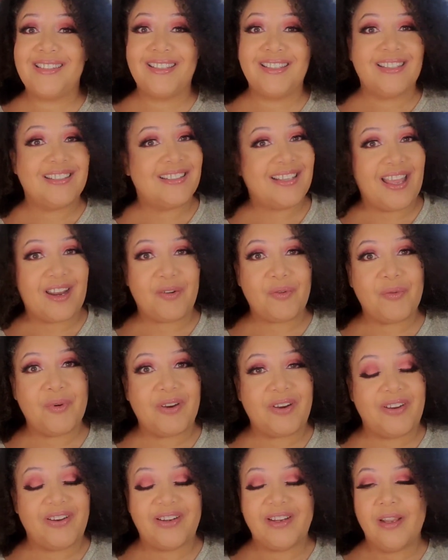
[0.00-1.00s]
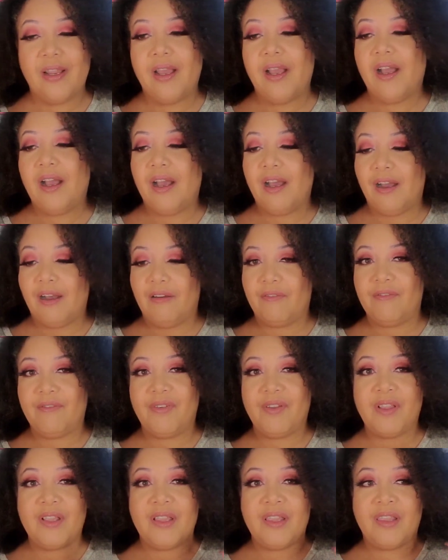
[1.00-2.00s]
is that a word,
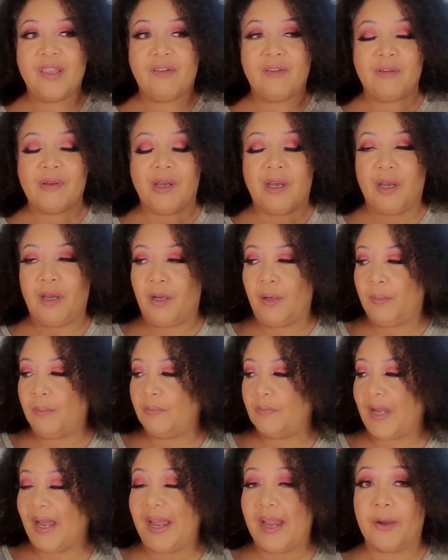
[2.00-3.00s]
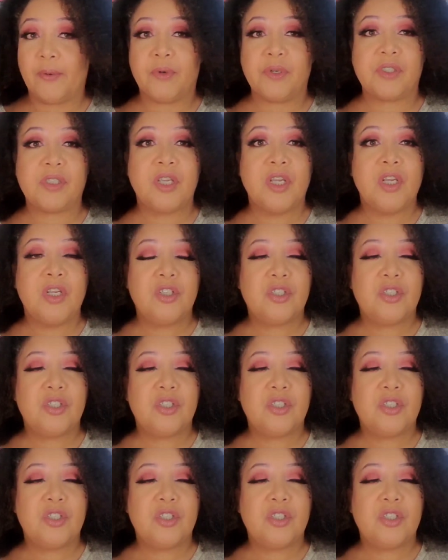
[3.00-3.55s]
of the iris.